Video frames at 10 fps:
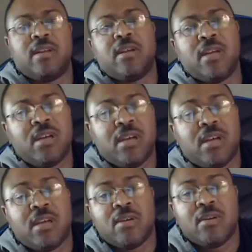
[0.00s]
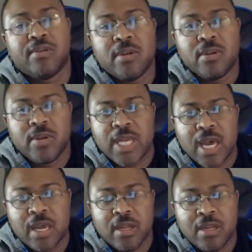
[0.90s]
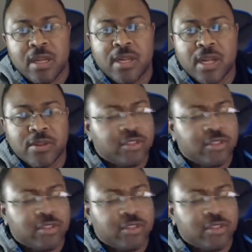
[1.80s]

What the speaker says: Got another